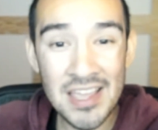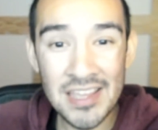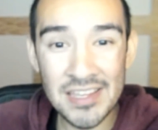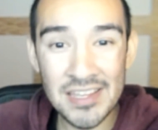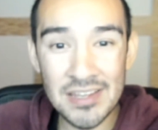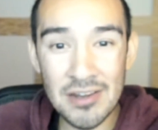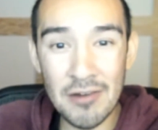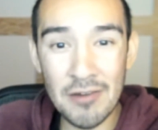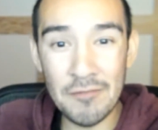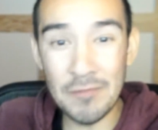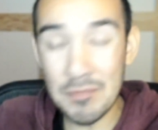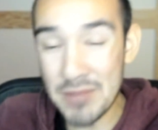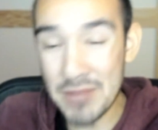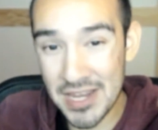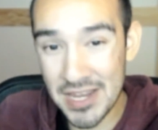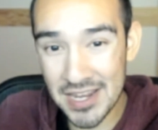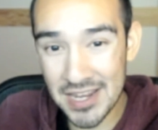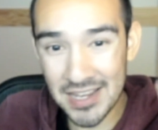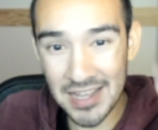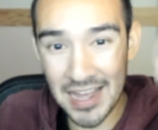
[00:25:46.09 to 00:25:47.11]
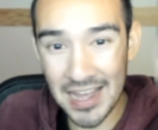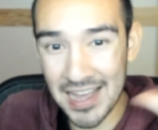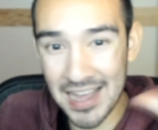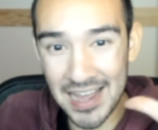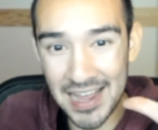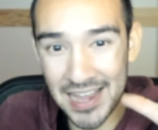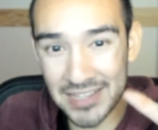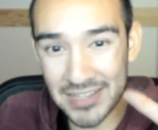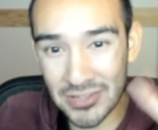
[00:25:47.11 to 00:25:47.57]
You know, for me,
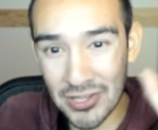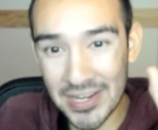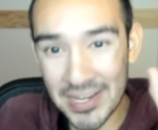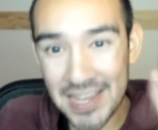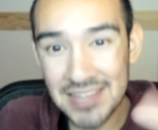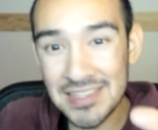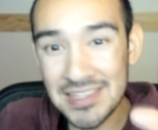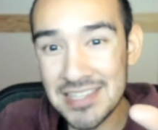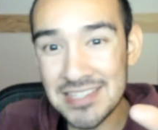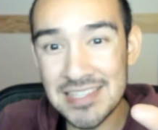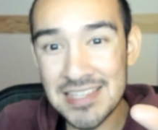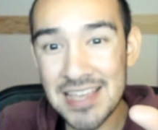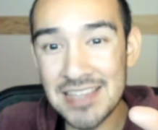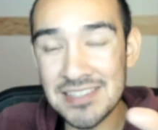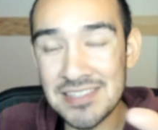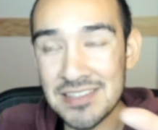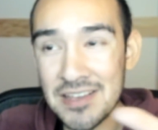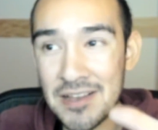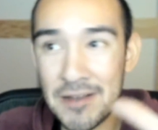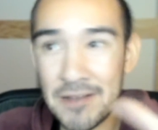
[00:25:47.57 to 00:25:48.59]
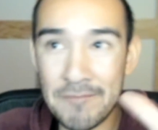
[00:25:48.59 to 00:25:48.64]
I look at this as